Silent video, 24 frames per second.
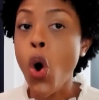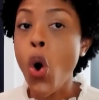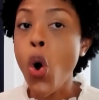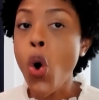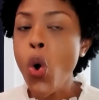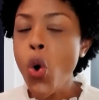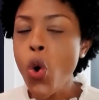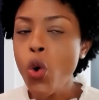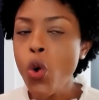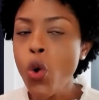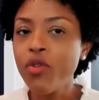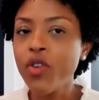
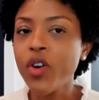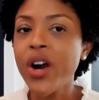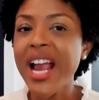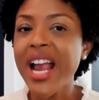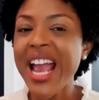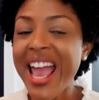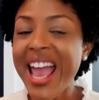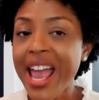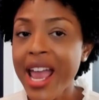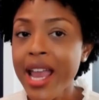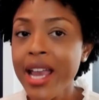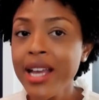over
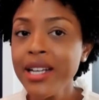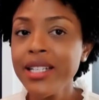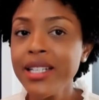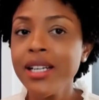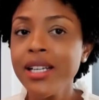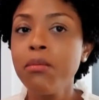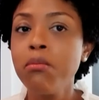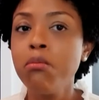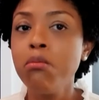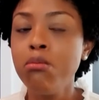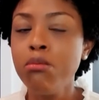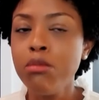8
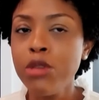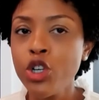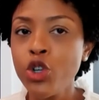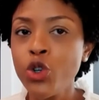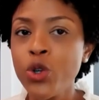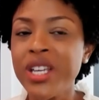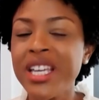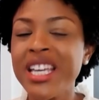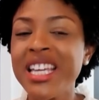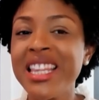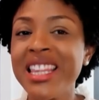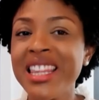
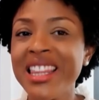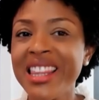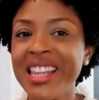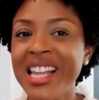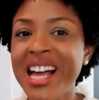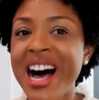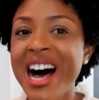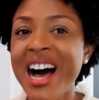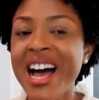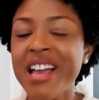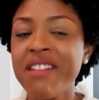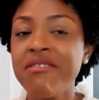million
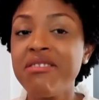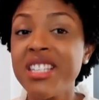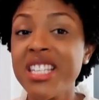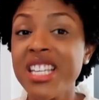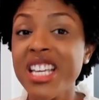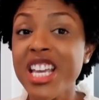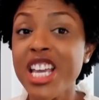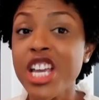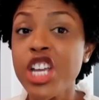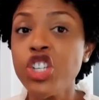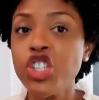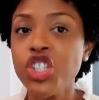lives
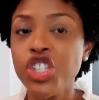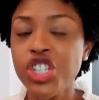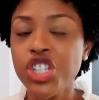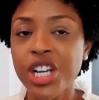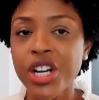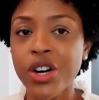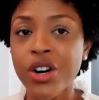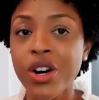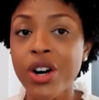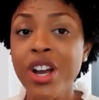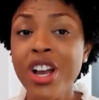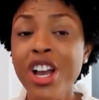each
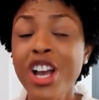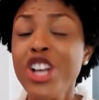year.